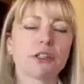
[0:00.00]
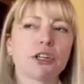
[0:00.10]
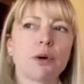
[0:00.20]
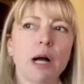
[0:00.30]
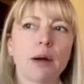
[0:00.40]

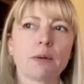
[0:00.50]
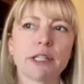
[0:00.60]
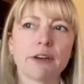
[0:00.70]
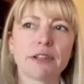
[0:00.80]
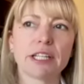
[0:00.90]
so I will
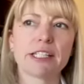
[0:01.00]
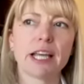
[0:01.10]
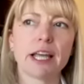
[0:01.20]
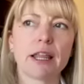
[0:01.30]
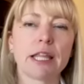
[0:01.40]
definitely
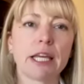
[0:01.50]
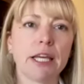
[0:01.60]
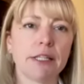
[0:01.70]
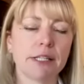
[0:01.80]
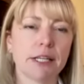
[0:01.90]
say the
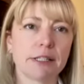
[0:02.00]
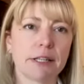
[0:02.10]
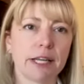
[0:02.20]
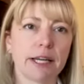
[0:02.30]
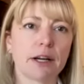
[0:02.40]

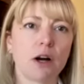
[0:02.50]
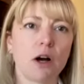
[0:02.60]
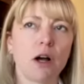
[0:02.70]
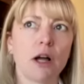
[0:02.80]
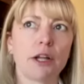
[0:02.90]
easiest thing
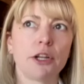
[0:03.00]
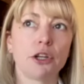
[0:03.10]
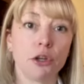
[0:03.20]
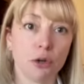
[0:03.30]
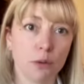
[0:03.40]
on
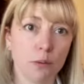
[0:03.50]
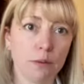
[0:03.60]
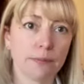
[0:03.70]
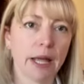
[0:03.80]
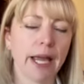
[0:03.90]

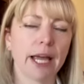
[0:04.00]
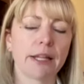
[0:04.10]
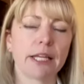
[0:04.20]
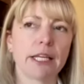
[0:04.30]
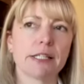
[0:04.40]
you
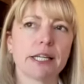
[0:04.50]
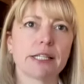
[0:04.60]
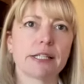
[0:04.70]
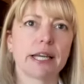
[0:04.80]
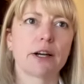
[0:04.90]
and the
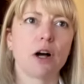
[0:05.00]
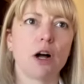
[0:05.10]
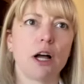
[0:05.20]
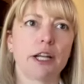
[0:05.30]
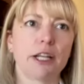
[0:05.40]
easiest thing
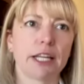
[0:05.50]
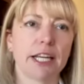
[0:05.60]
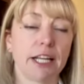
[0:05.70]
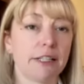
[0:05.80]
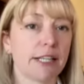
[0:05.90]
on the
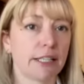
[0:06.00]
kids,